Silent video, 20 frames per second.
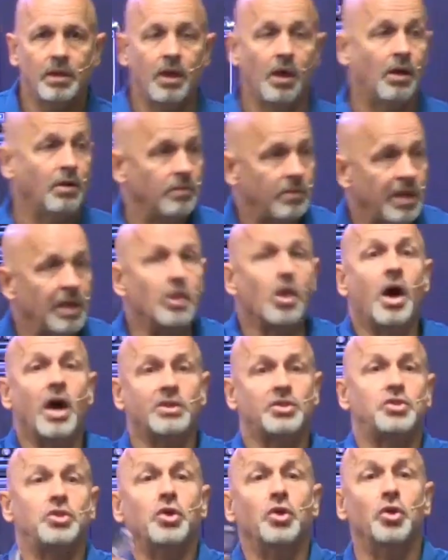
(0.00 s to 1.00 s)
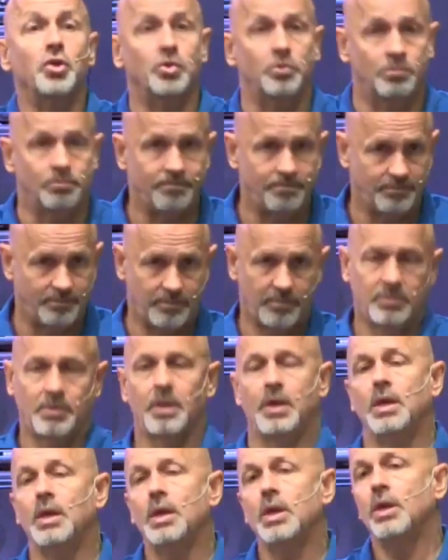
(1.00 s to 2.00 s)
You know, he lost you.
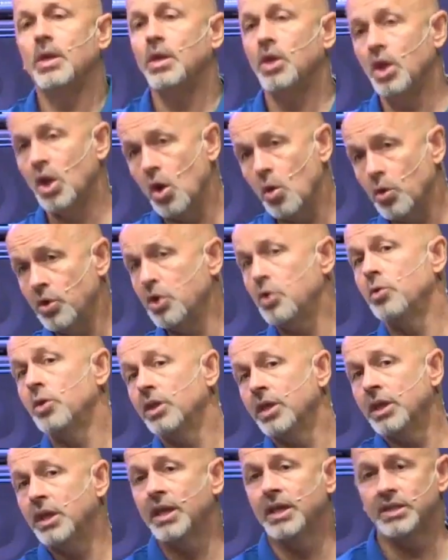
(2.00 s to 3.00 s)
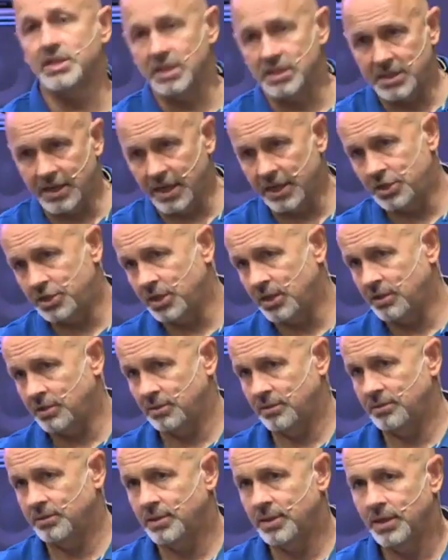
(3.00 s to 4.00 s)
You know when you really get his
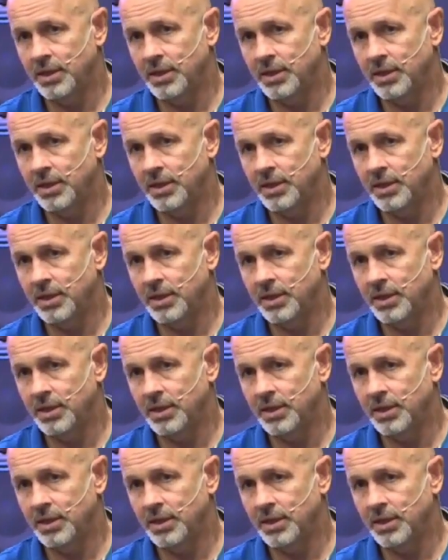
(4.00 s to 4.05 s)
attention?